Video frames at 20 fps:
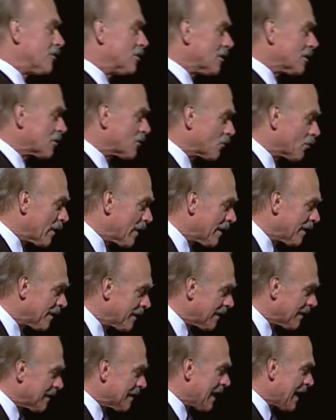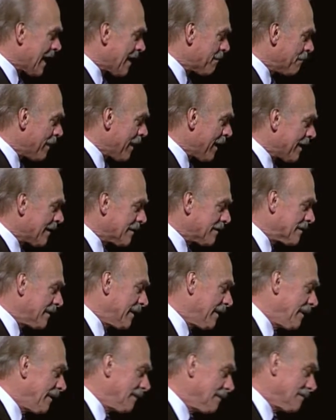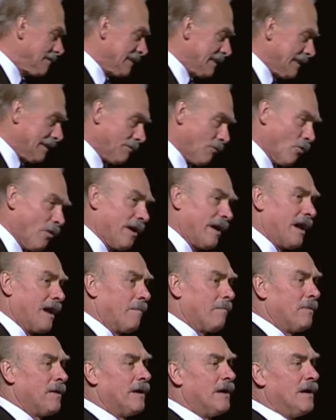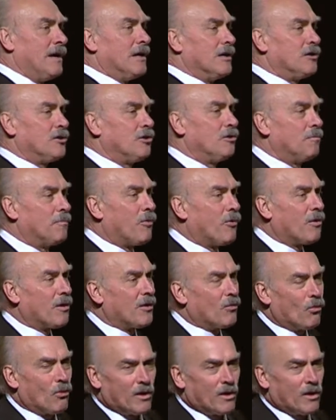just read it in Time magazine, it went up $2.1